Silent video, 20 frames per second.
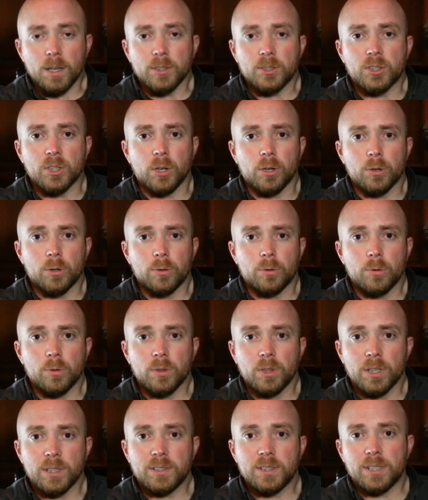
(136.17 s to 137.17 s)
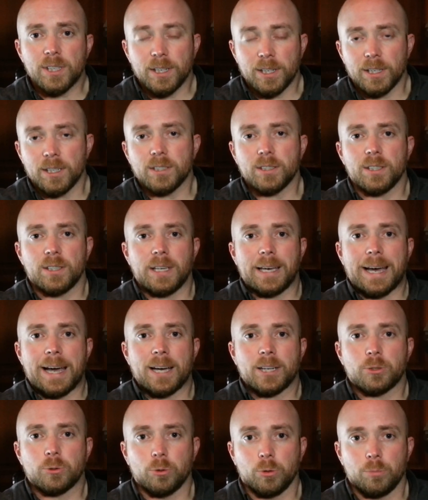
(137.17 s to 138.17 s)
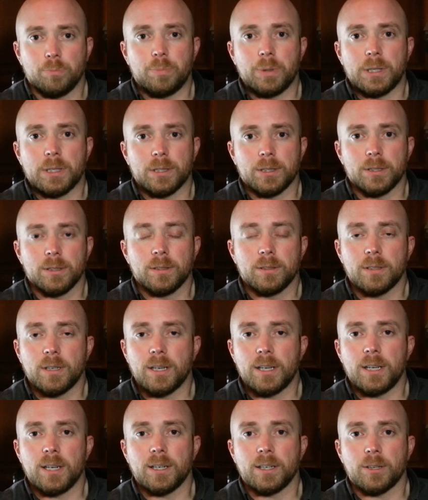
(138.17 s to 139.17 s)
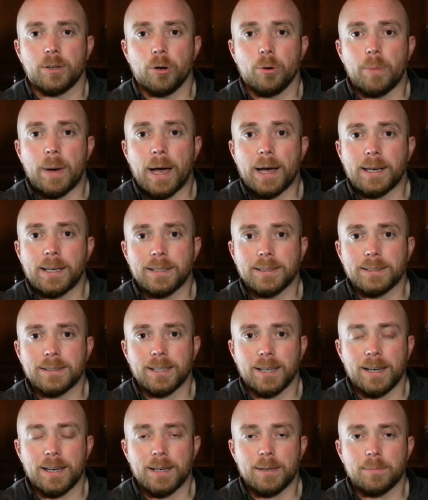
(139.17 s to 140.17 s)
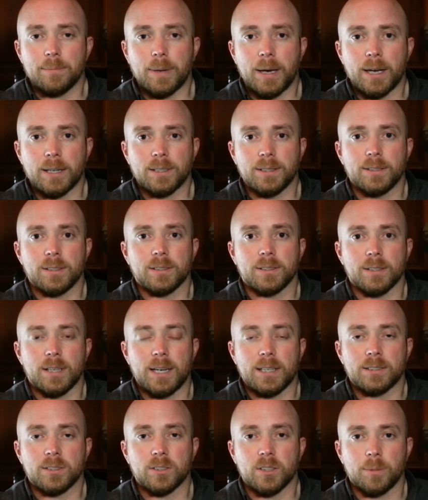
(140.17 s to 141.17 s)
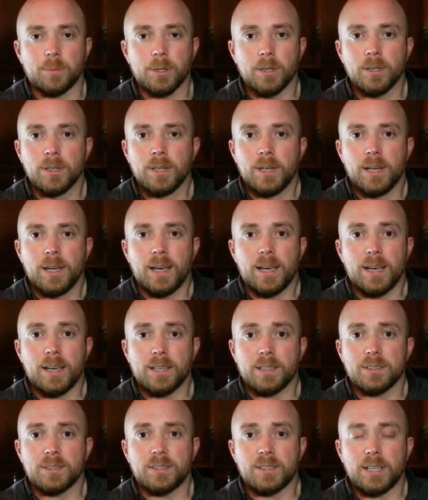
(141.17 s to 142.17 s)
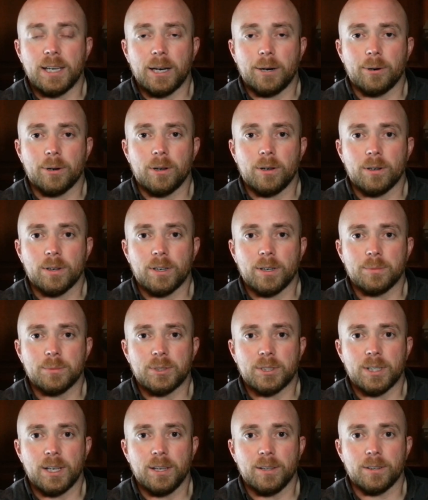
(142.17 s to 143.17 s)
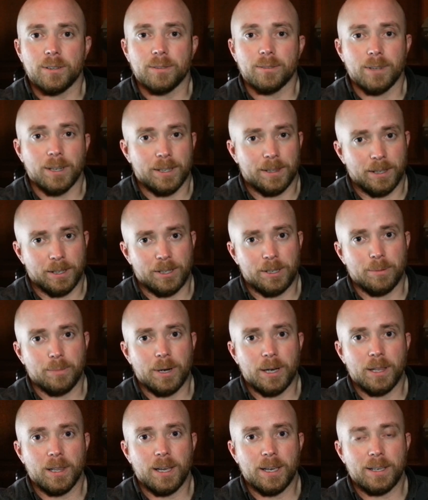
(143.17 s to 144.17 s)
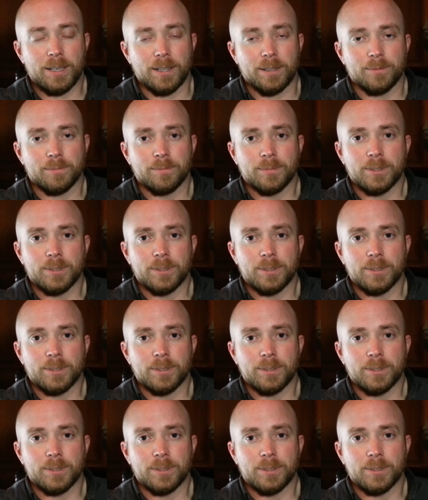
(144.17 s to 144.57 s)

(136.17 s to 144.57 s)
So let's get into the actual build and go back in time, back to this last summer, and see how it all comes together. I think you might like it.